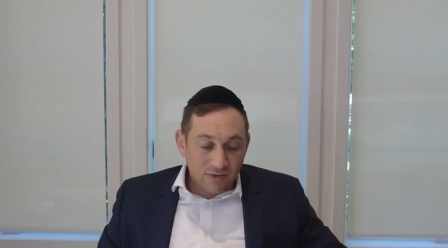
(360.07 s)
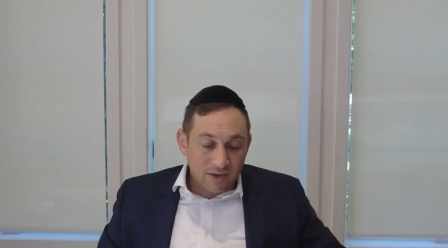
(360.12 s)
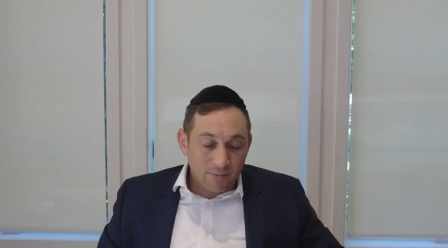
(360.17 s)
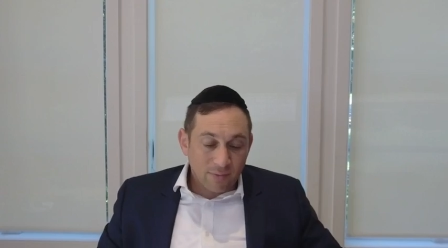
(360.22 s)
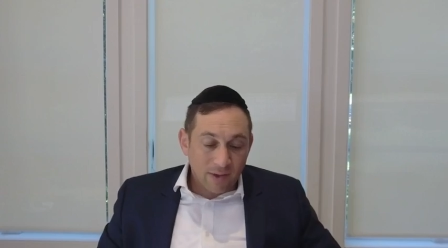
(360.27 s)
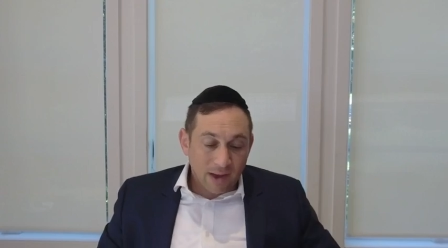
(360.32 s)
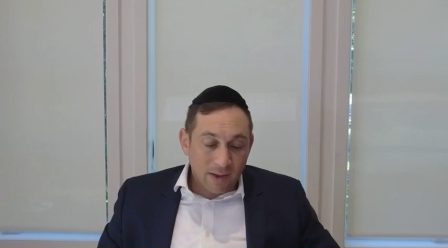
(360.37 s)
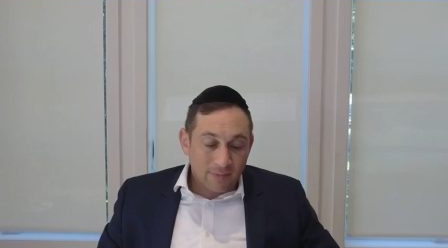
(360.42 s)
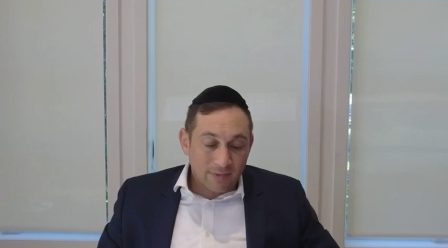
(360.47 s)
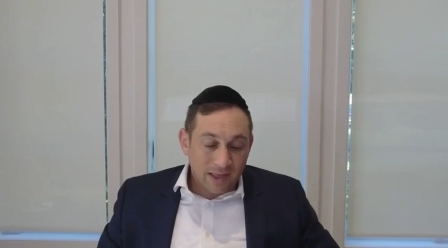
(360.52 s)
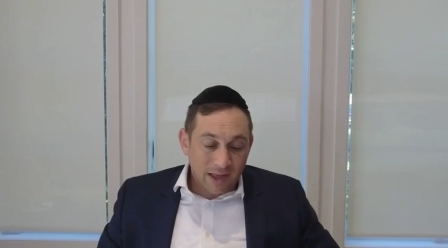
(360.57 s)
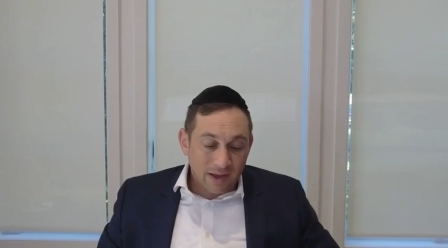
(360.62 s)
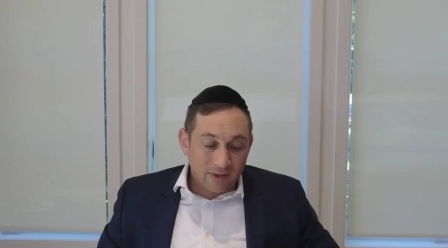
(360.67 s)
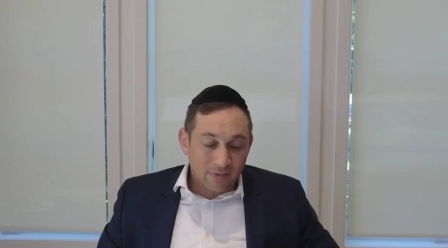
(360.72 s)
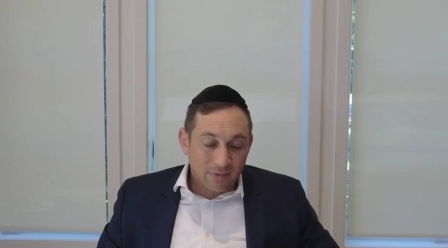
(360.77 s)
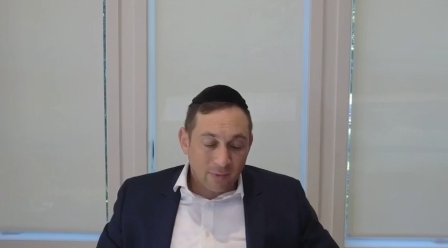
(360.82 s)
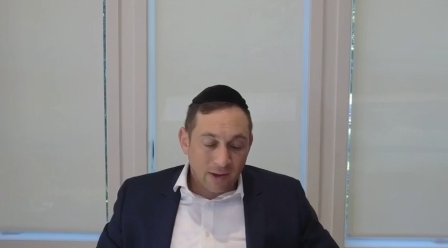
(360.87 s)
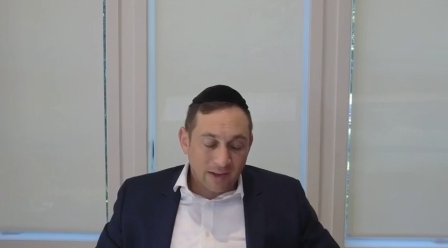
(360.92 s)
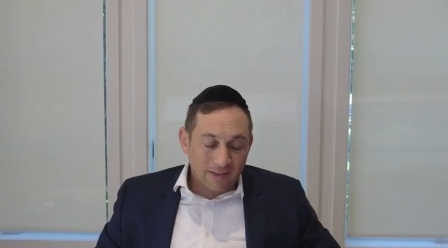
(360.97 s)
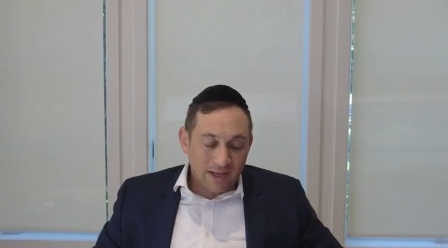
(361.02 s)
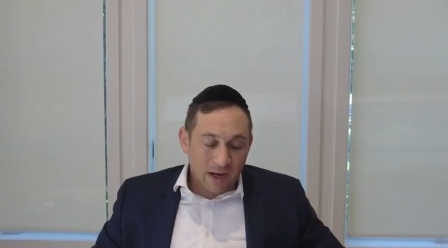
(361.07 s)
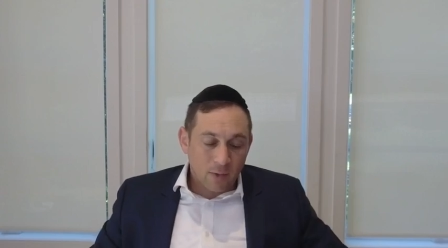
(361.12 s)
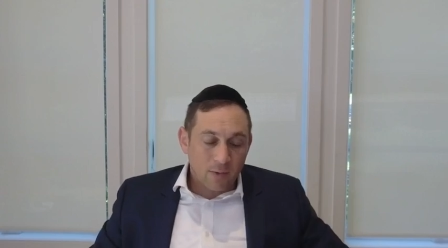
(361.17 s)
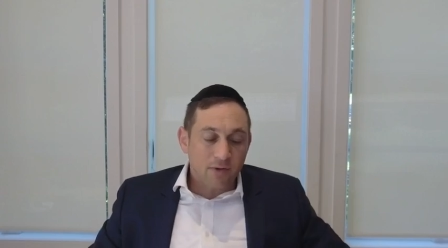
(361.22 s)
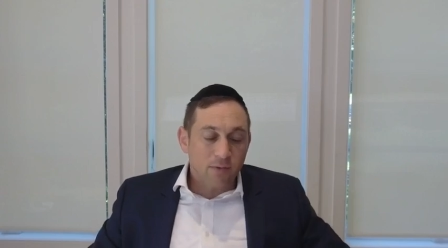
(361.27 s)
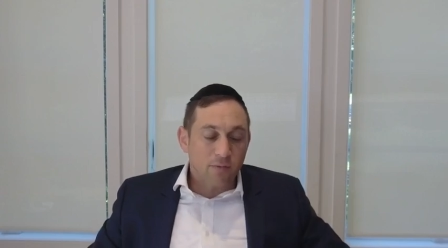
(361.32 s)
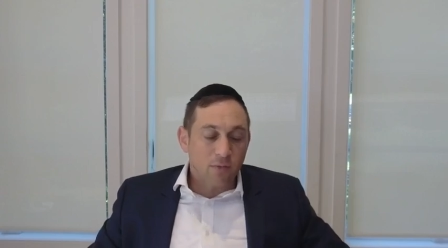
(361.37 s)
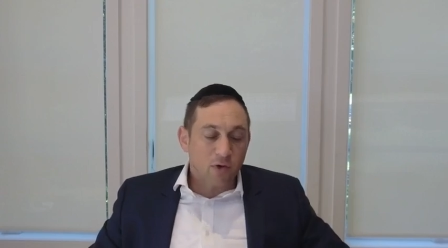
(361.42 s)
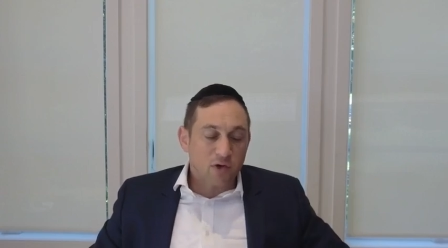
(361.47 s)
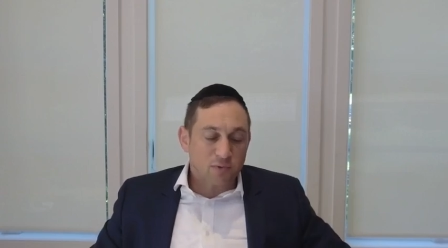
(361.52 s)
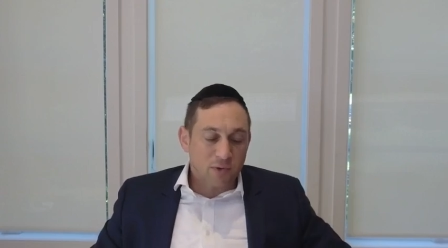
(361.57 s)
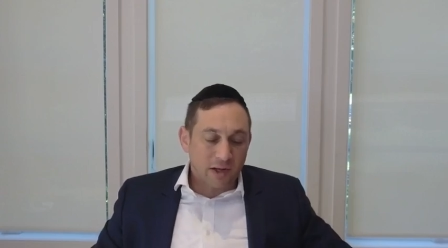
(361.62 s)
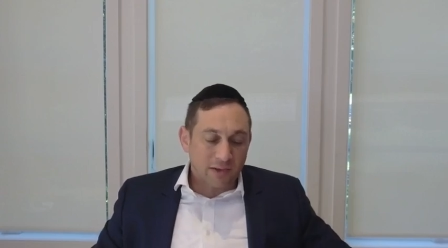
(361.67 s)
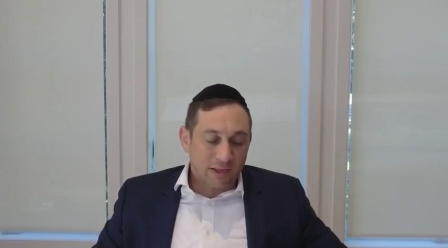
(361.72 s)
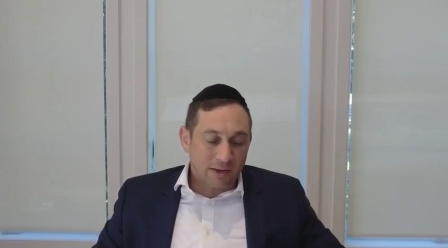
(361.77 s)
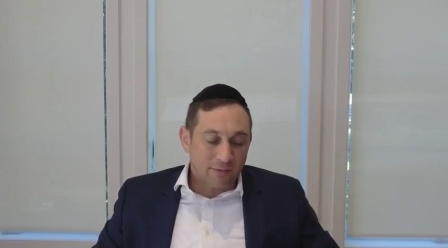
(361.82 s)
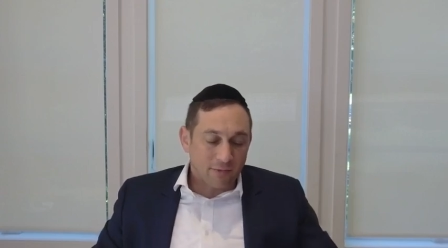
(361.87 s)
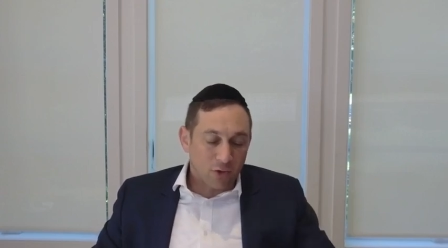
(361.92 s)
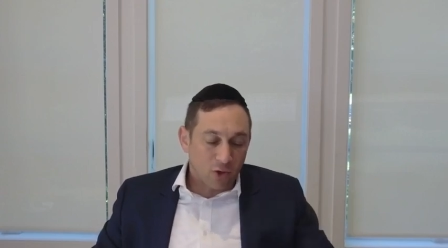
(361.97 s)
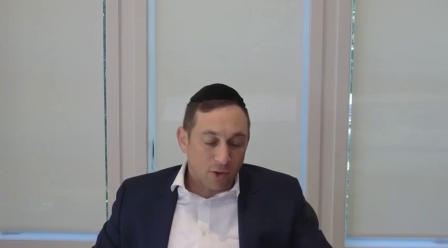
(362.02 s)
v'adarin Rishbal
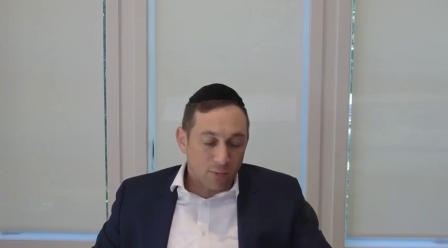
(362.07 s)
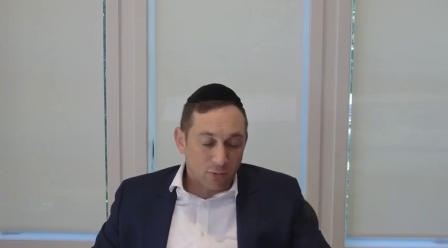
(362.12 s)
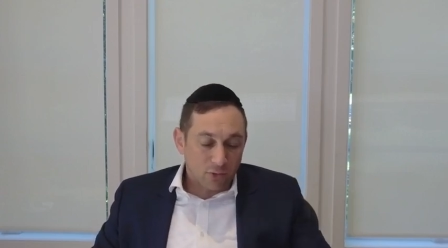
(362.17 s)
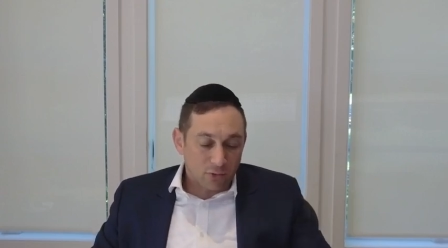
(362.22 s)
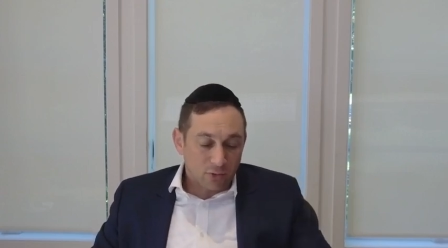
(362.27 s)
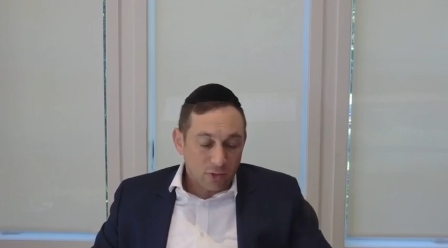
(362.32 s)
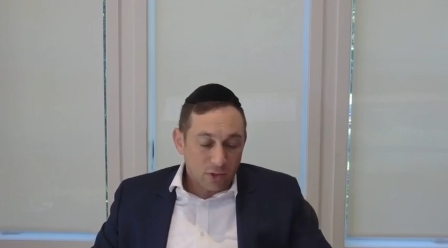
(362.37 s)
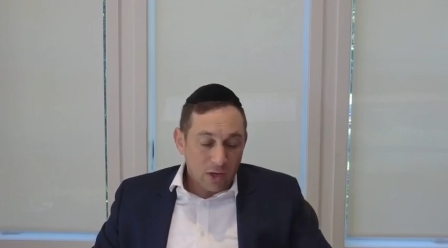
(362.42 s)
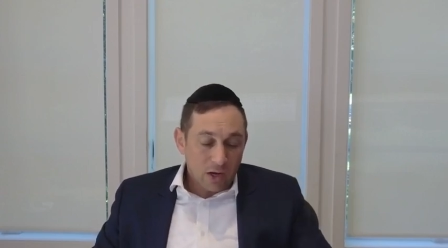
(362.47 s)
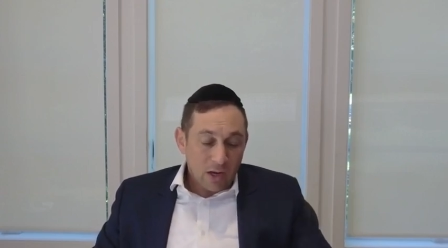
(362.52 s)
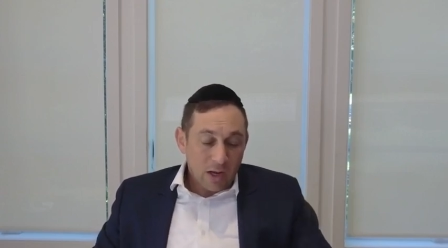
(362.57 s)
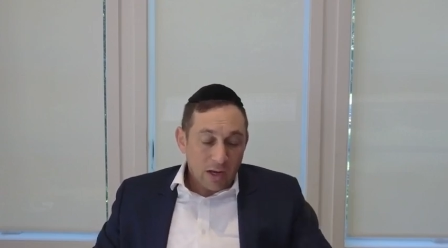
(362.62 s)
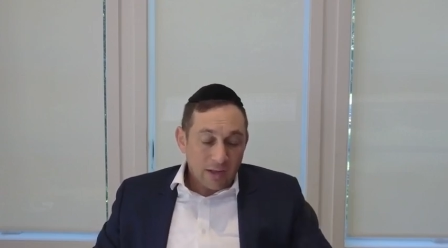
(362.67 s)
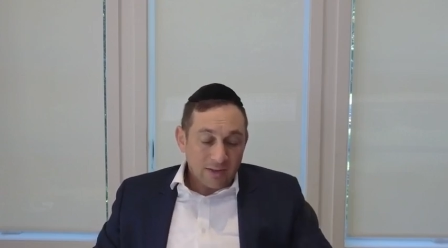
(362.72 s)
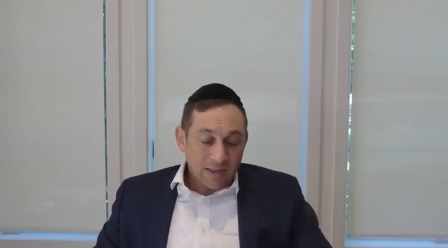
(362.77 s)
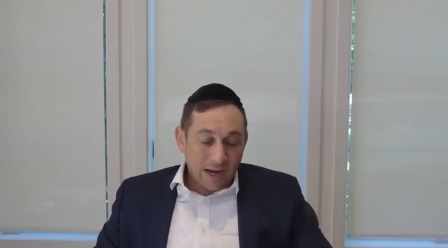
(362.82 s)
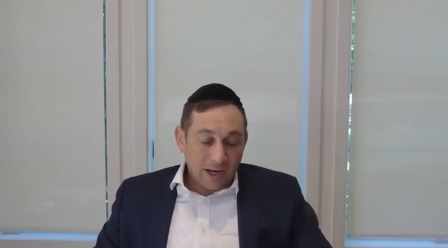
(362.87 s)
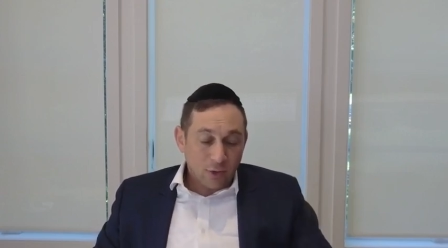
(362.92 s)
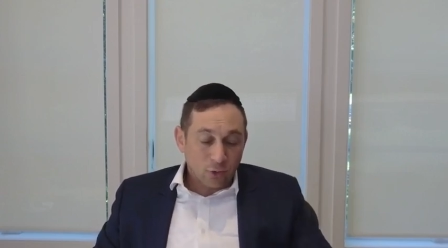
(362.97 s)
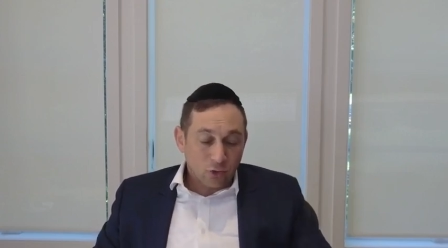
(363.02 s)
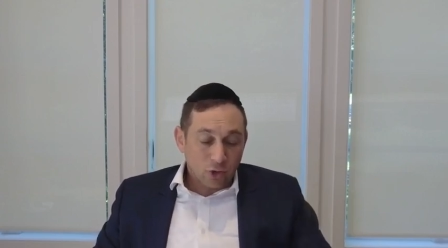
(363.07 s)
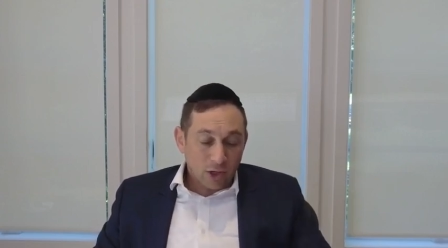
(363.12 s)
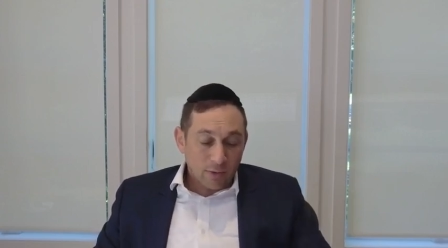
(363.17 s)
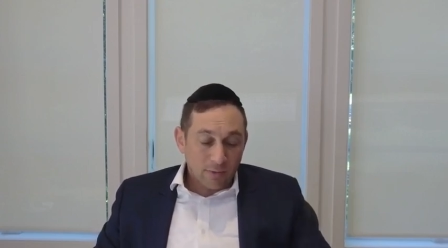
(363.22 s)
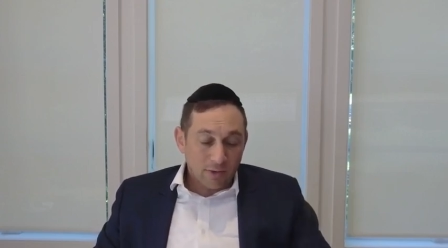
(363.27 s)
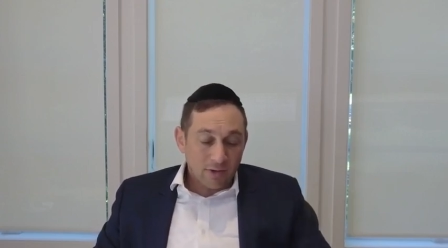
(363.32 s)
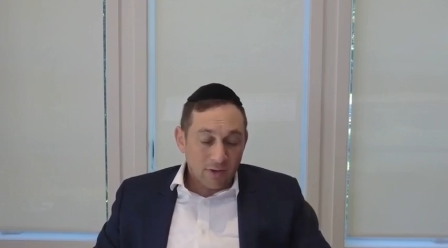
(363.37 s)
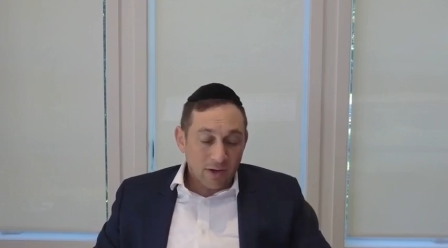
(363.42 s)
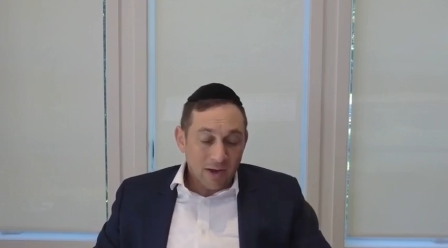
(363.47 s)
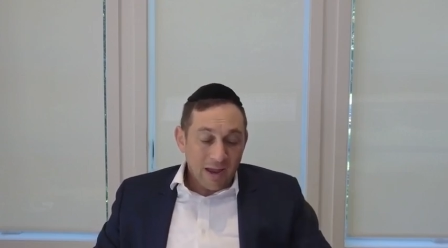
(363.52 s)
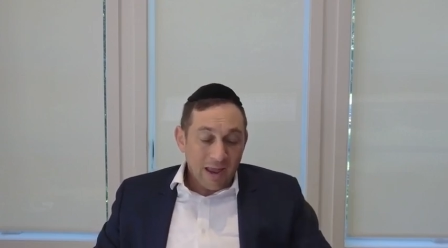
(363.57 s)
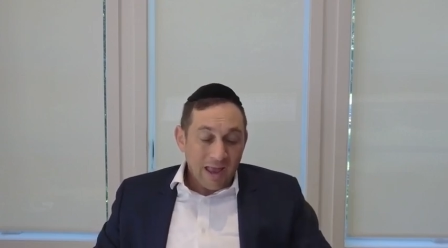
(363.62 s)
Tav Dhamut. Dainu